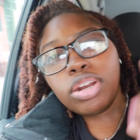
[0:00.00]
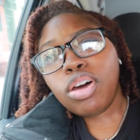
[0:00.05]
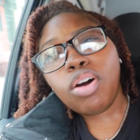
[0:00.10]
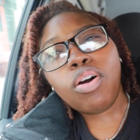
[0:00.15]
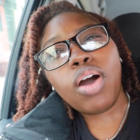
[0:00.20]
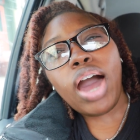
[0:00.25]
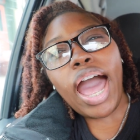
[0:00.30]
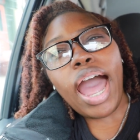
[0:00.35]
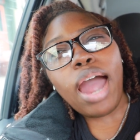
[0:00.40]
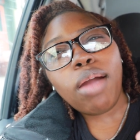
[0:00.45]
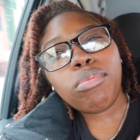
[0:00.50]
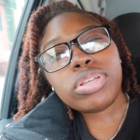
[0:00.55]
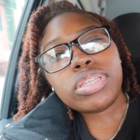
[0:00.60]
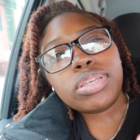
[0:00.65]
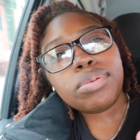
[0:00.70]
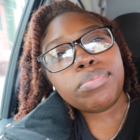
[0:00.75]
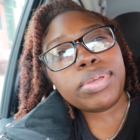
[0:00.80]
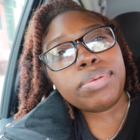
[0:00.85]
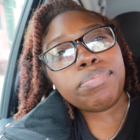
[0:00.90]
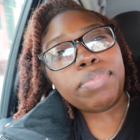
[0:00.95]
No, an hour
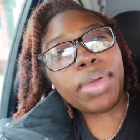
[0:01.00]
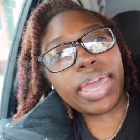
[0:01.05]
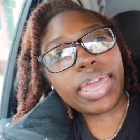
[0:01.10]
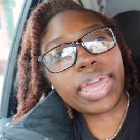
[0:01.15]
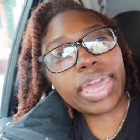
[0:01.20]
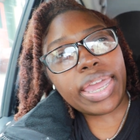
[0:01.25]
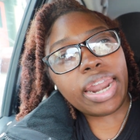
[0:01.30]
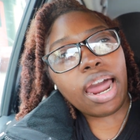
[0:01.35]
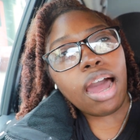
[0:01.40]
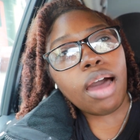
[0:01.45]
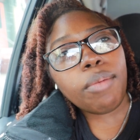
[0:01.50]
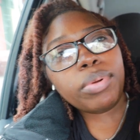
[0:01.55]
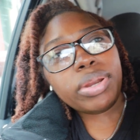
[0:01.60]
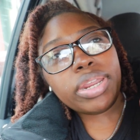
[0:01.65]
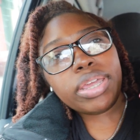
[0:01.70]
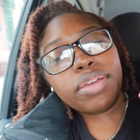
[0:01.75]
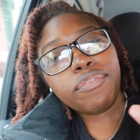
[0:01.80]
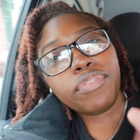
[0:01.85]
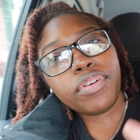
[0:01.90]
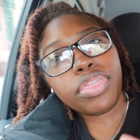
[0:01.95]
to be back in
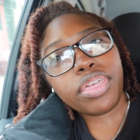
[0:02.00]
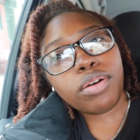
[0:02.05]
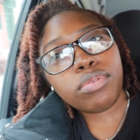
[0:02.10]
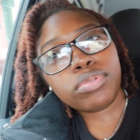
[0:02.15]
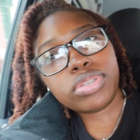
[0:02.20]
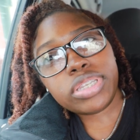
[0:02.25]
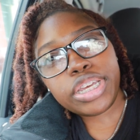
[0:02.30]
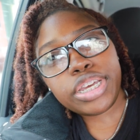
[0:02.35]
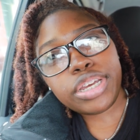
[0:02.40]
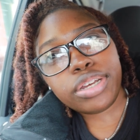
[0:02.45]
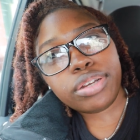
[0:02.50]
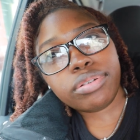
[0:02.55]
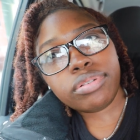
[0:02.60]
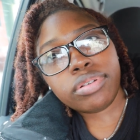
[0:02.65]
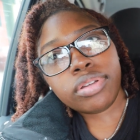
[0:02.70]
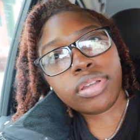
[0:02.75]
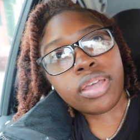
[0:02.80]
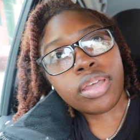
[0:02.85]
Albany for the hotel.